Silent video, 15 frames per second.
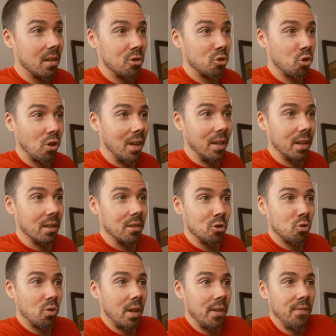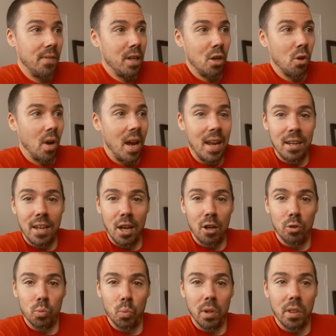Try it. Try video
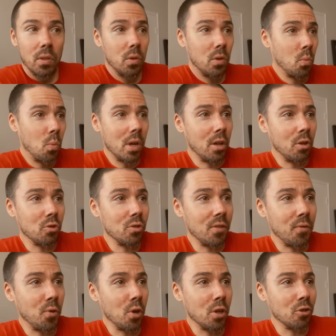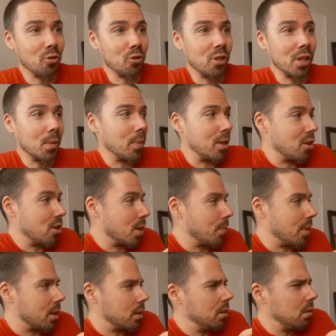handheld with the 100 to 400 Sigma. You're gonna
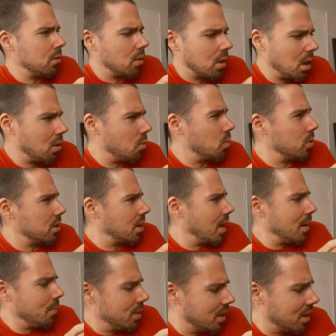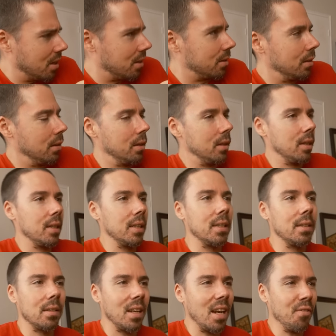be like, oh God, what's happening here?
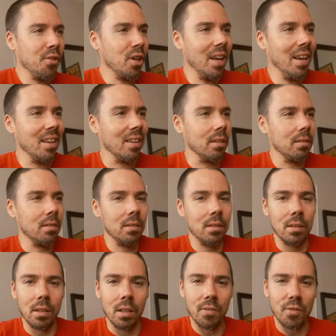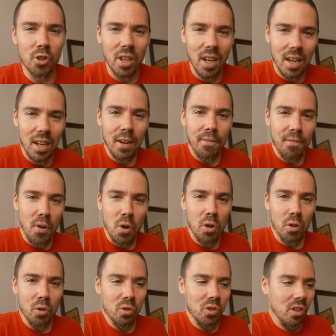Never get it. If you're taking
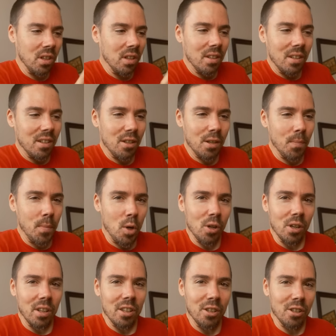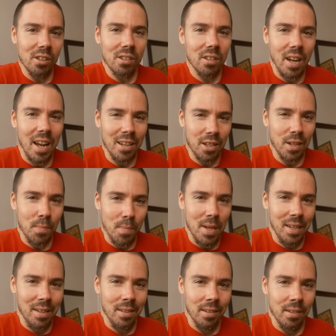photos, you're a moron. You're asking
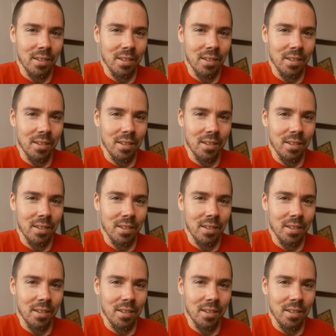me?